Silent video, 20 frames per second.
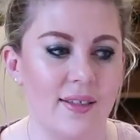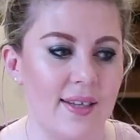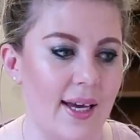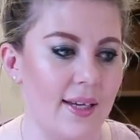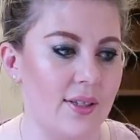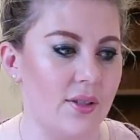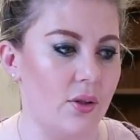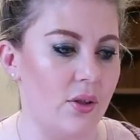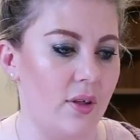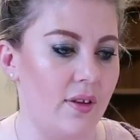
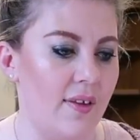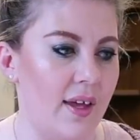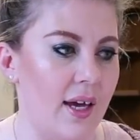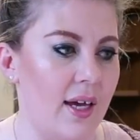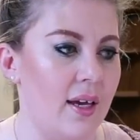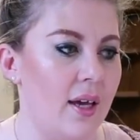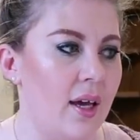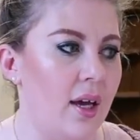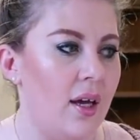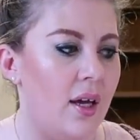that sort of
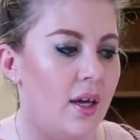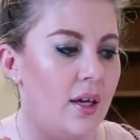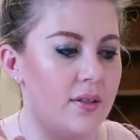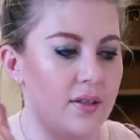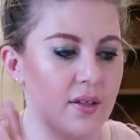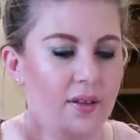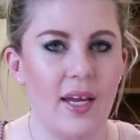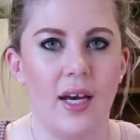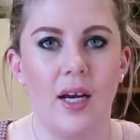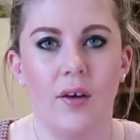thing.
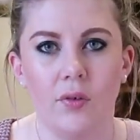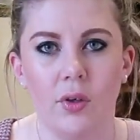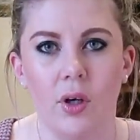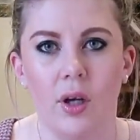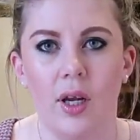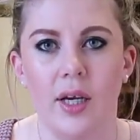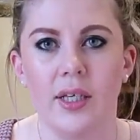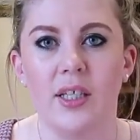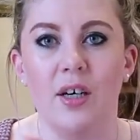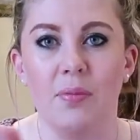So then I've got
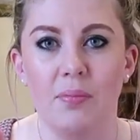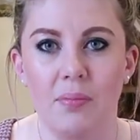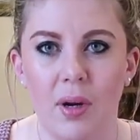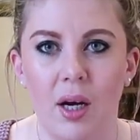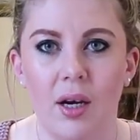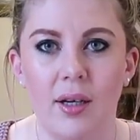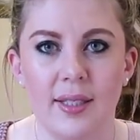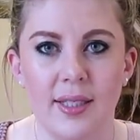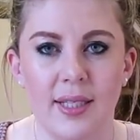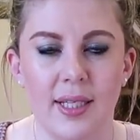like a
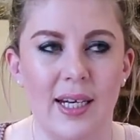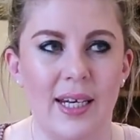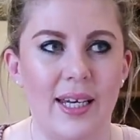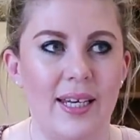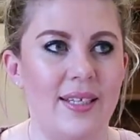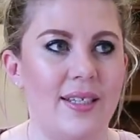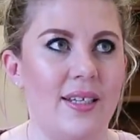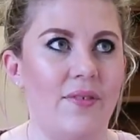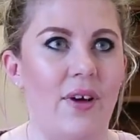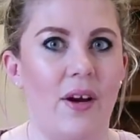master
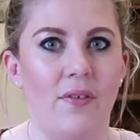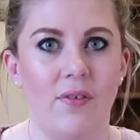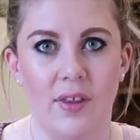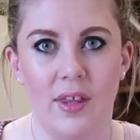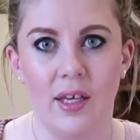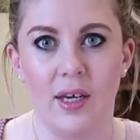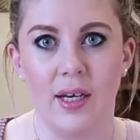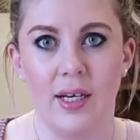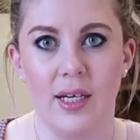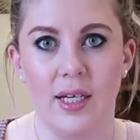list of
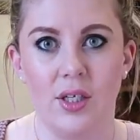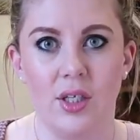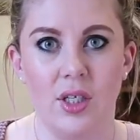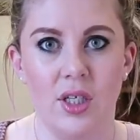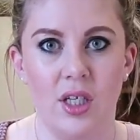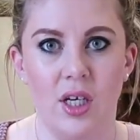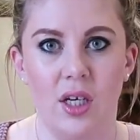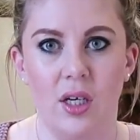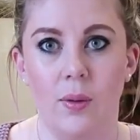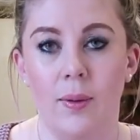everything I need to
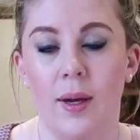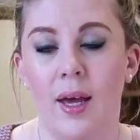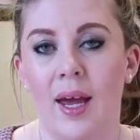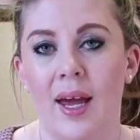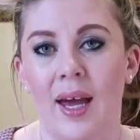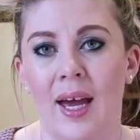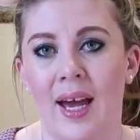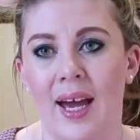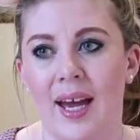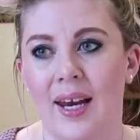do
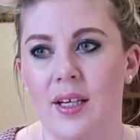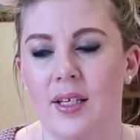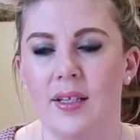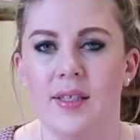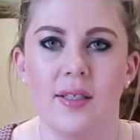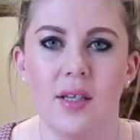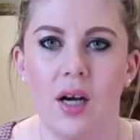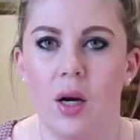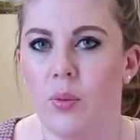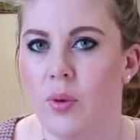and I can
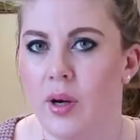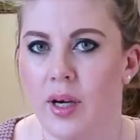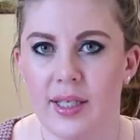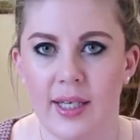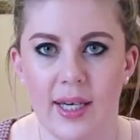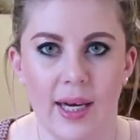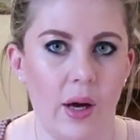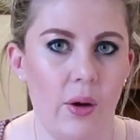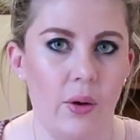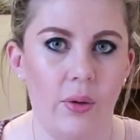start
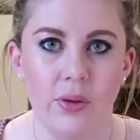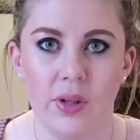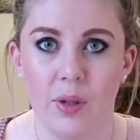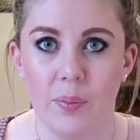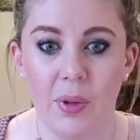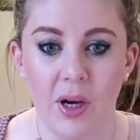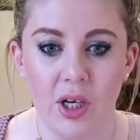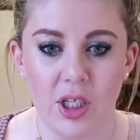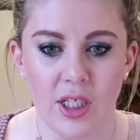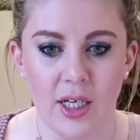working out the
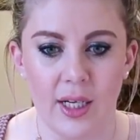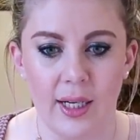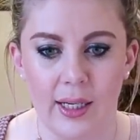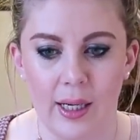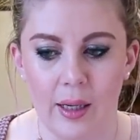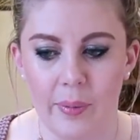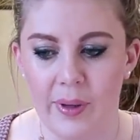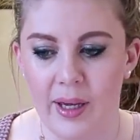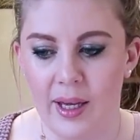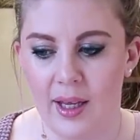budget a
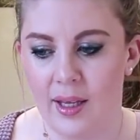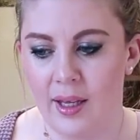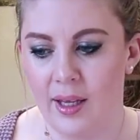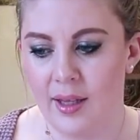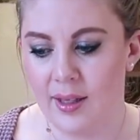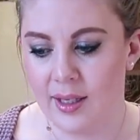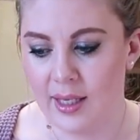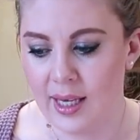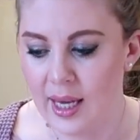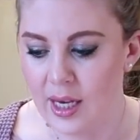little bit.
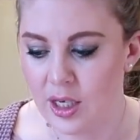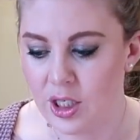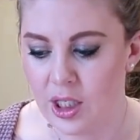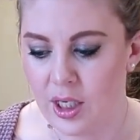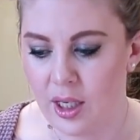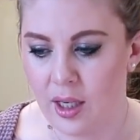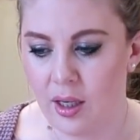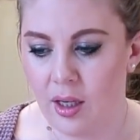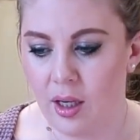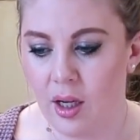The
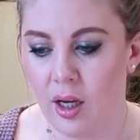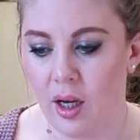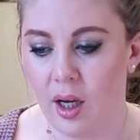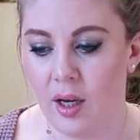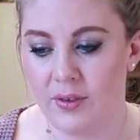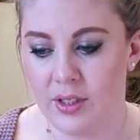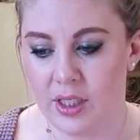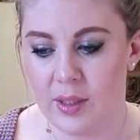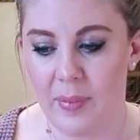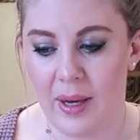kitchen
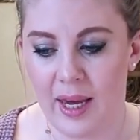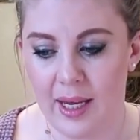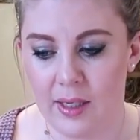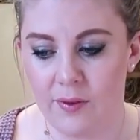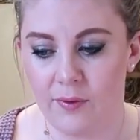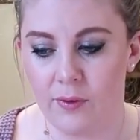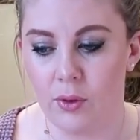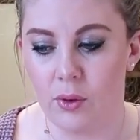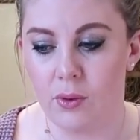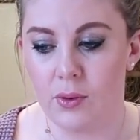I've just paid
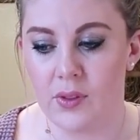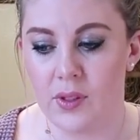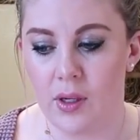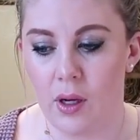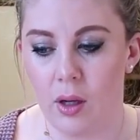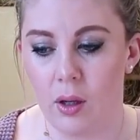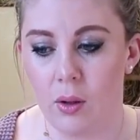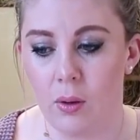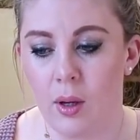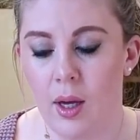for,
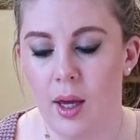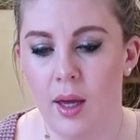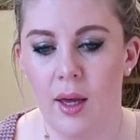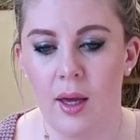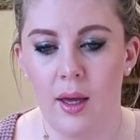so